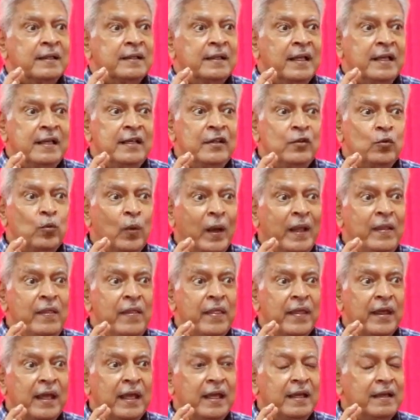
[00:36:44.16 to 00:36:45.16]
there is
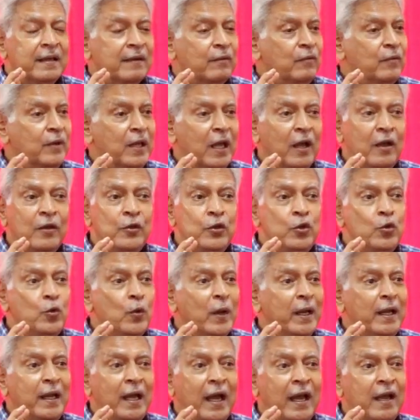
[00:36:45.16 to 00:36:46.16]
one thing we have
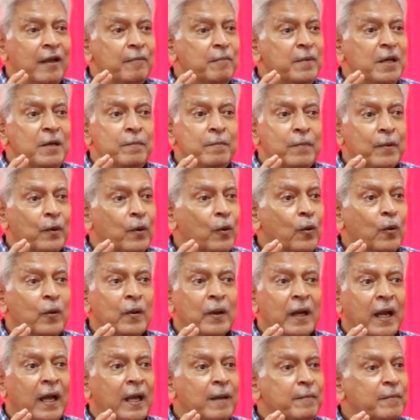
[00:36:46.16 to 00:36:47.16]
you and I have been
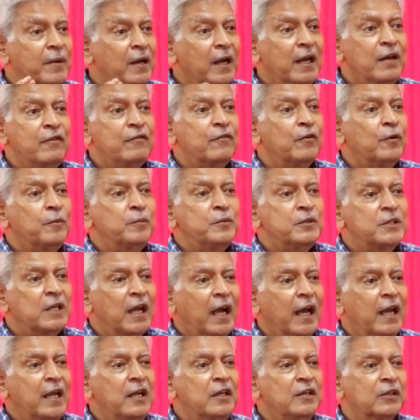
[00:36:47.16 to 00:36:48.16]
programmed right from
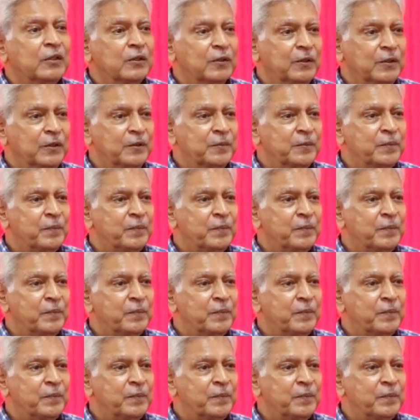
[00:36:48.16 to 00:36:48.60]
childhood.